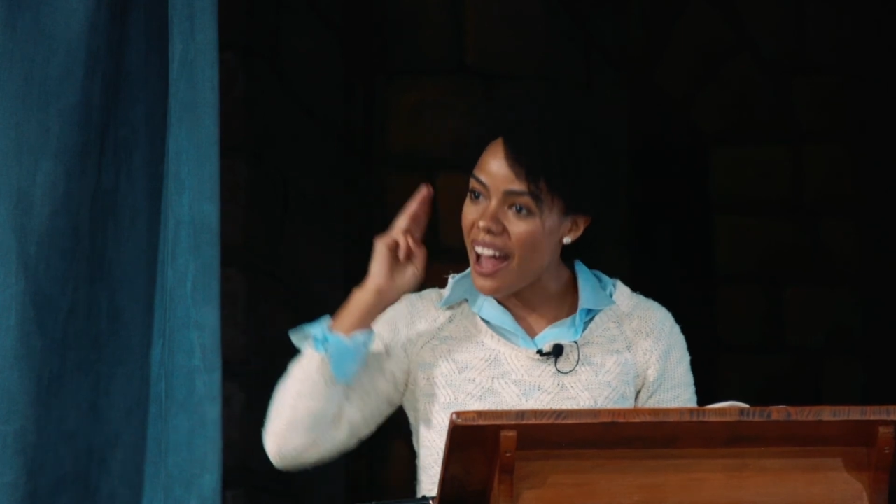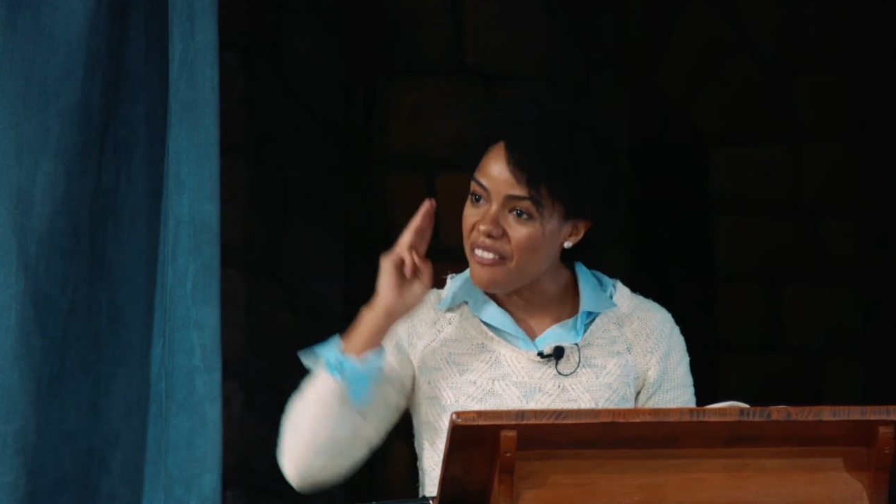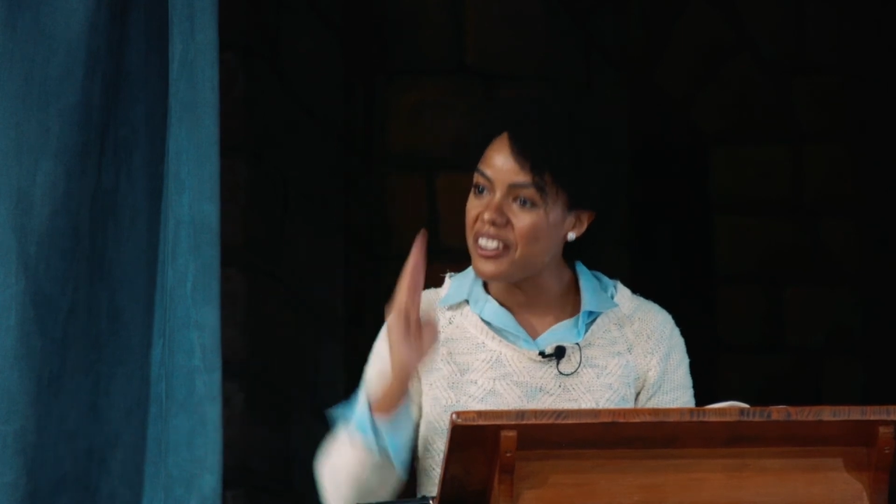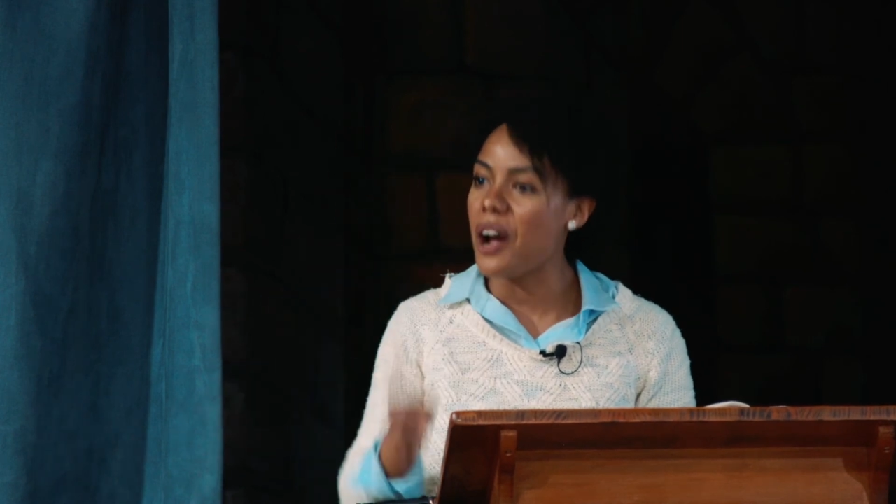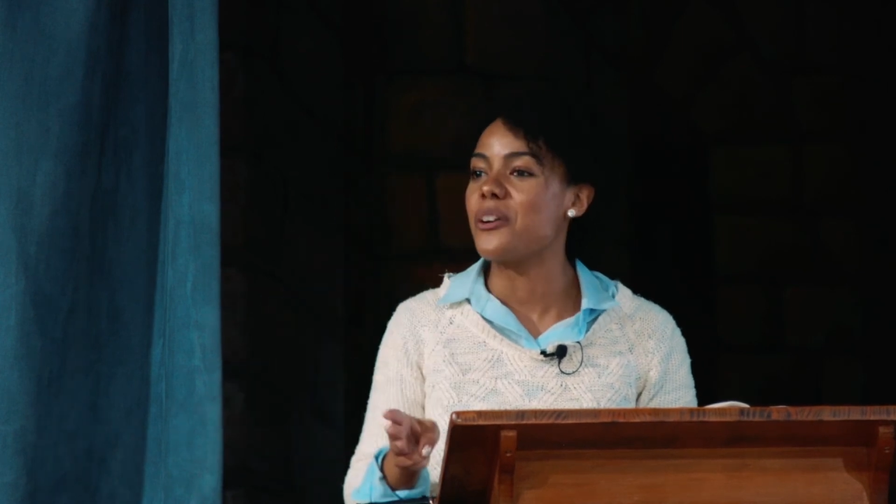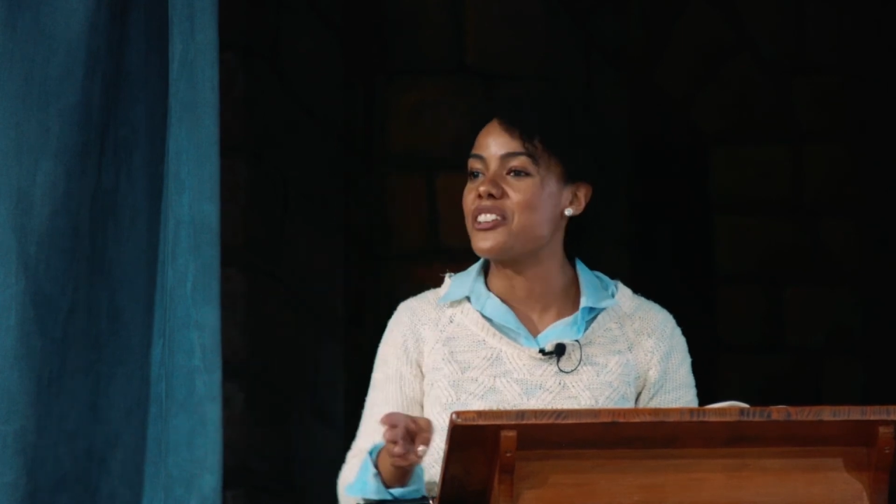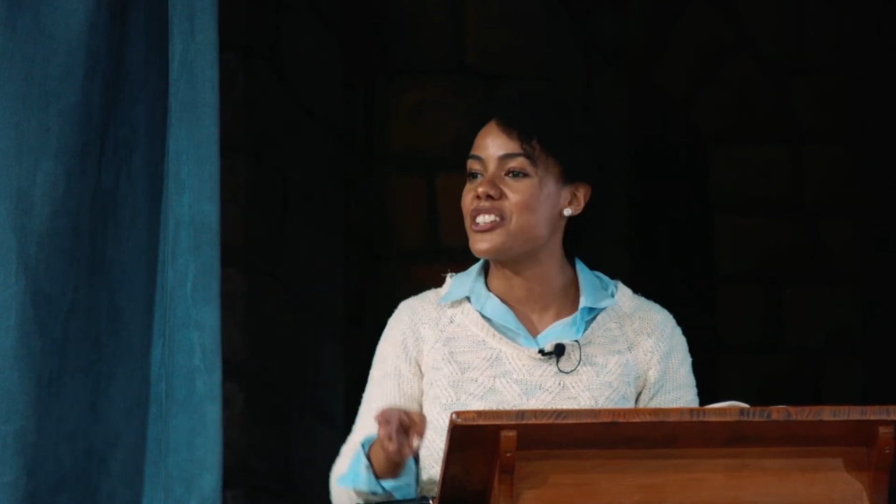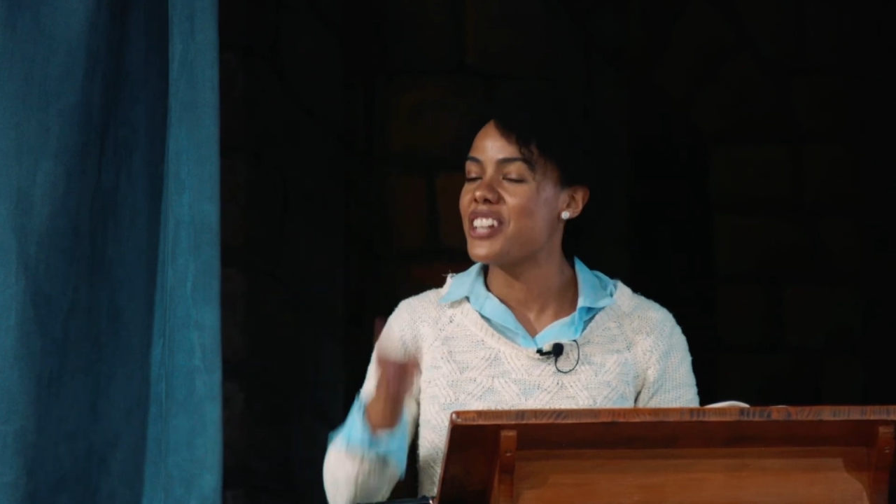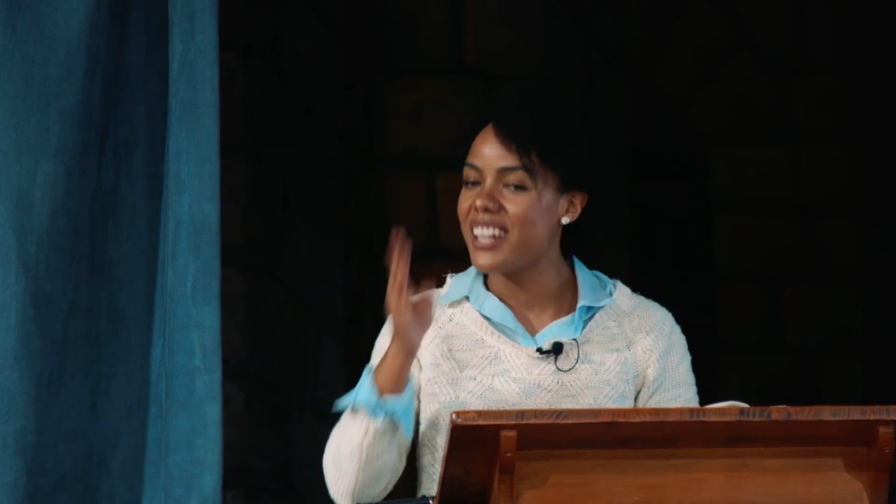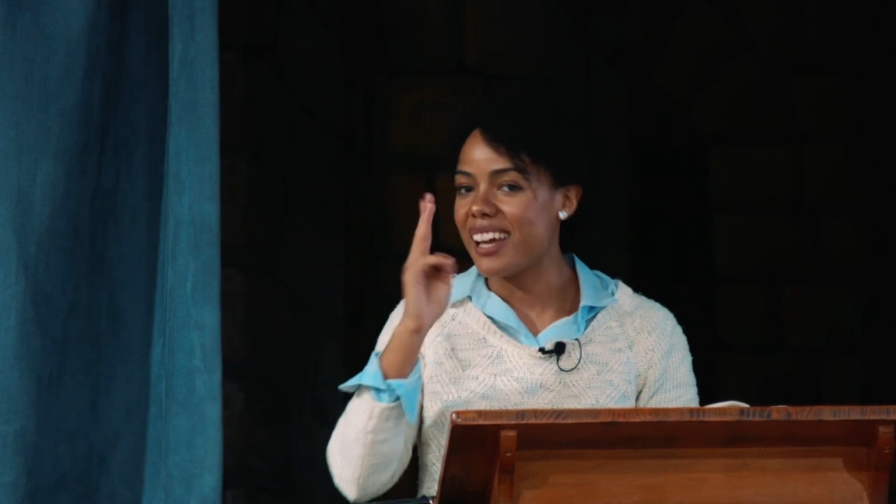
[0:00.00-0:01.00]
have
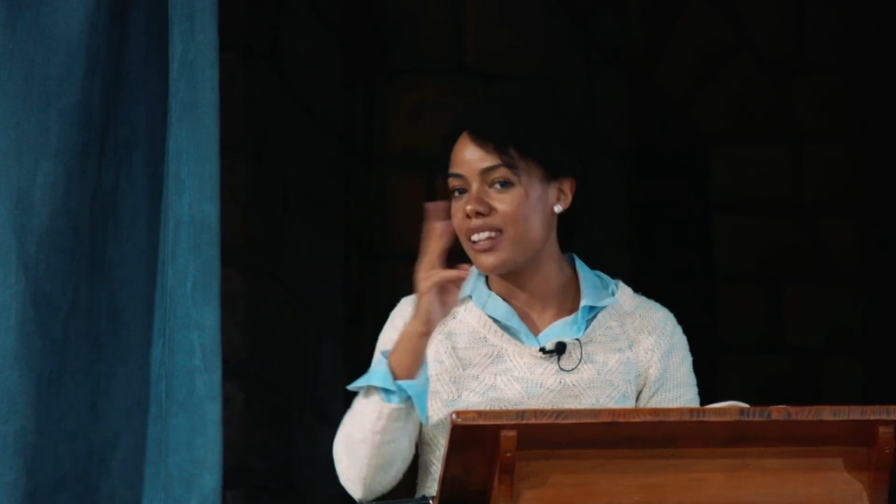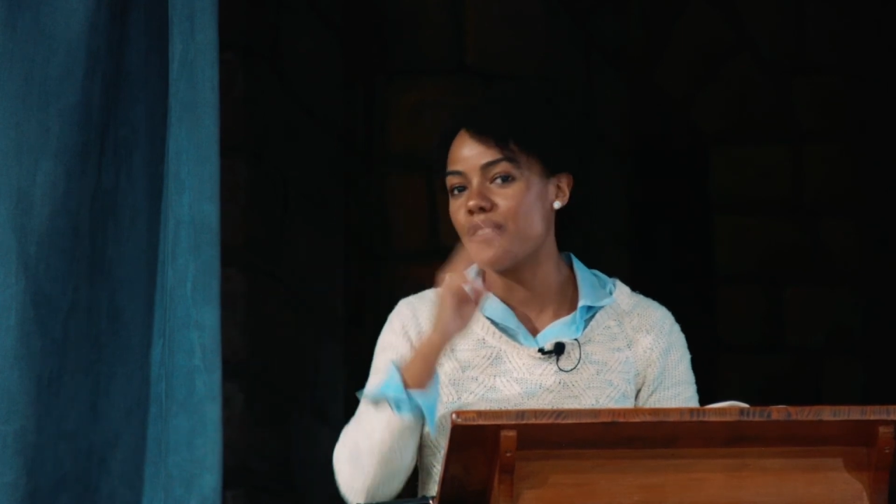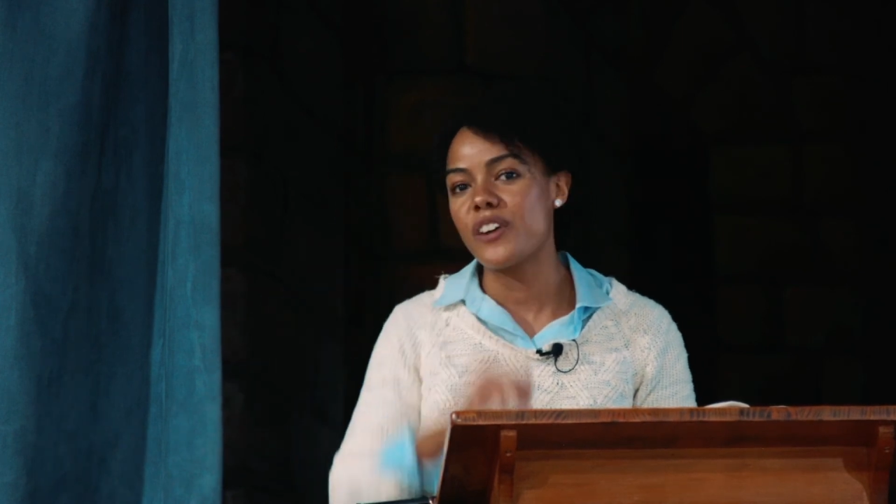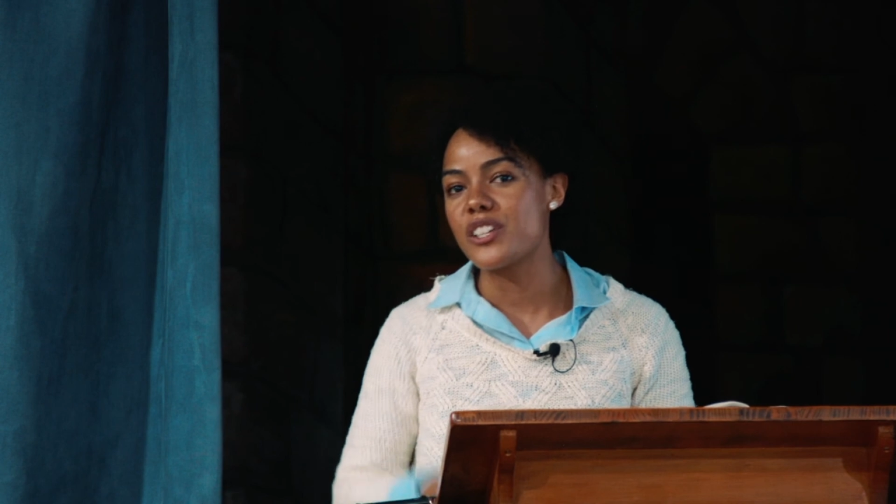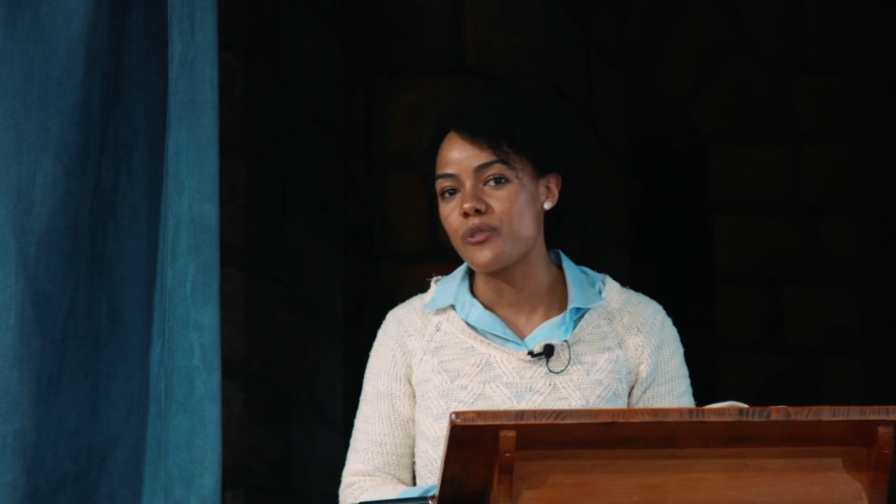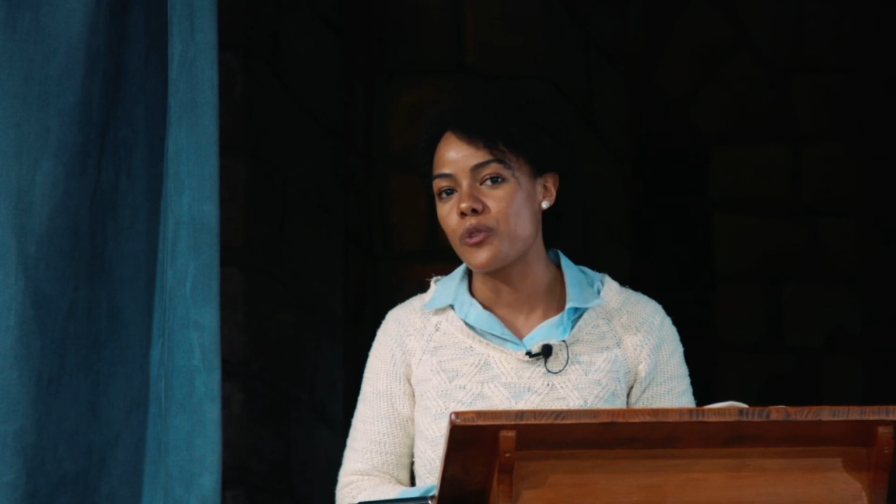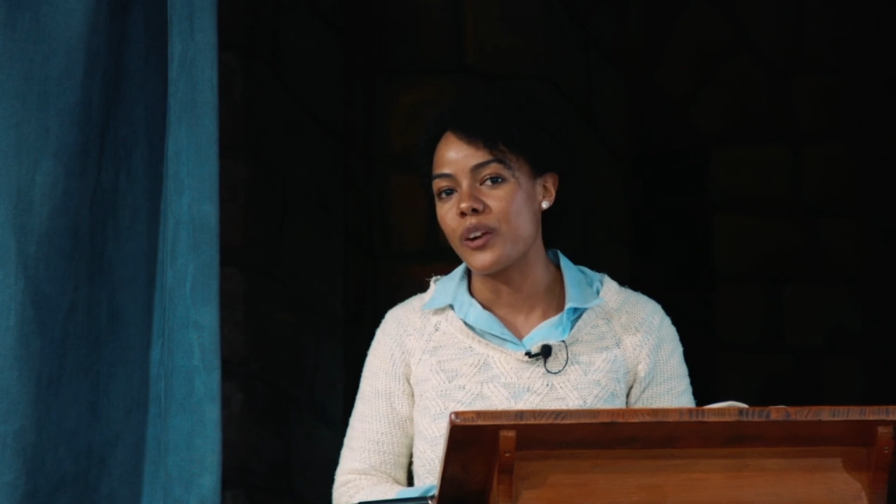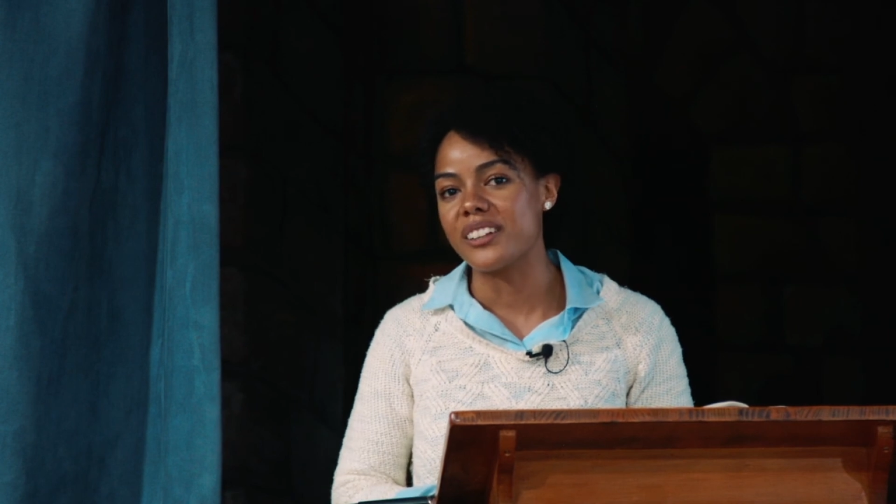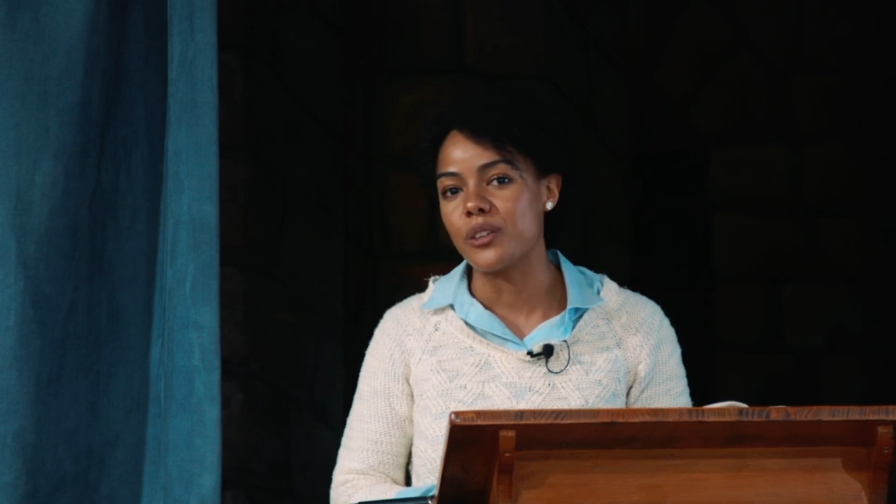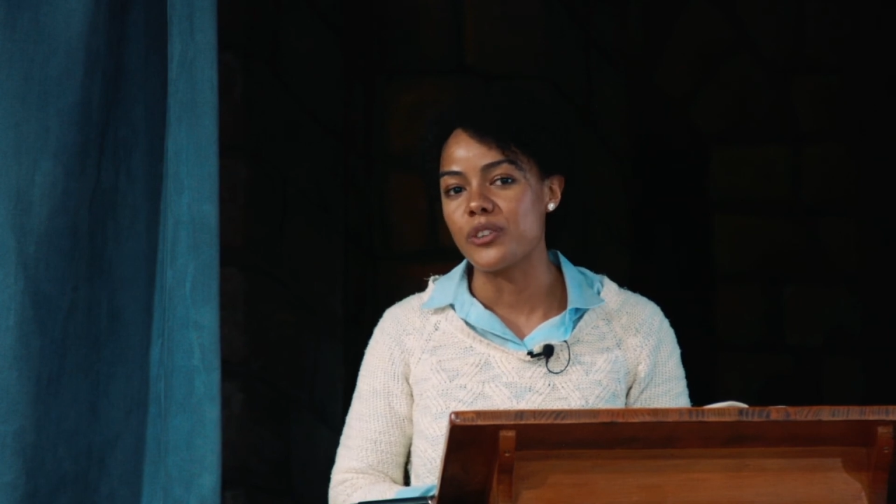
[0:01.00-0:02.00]
courage in the face of
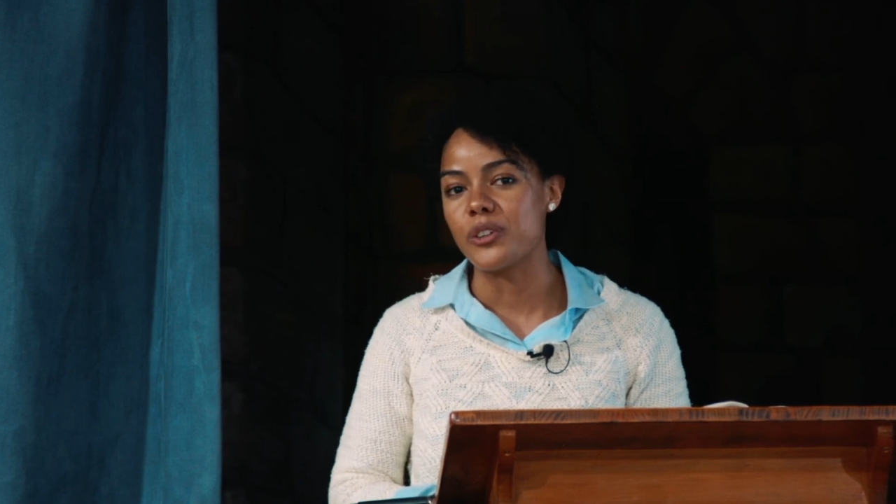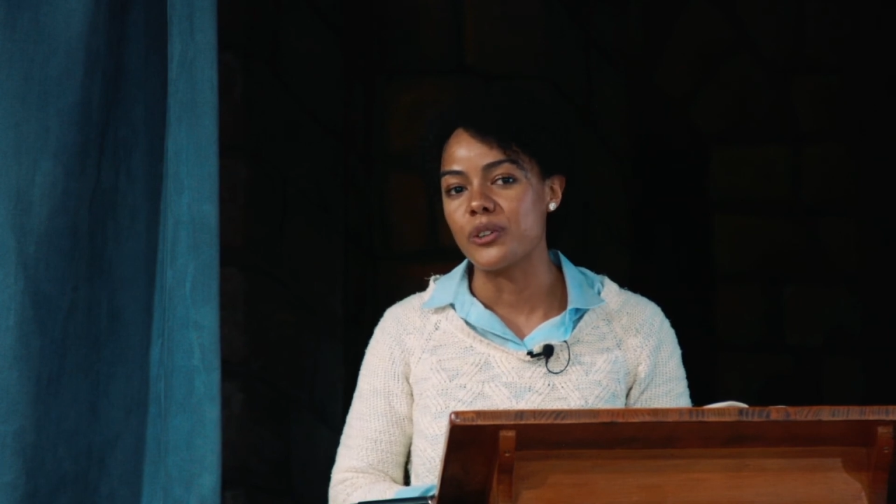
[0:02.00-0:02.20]
great difficulty.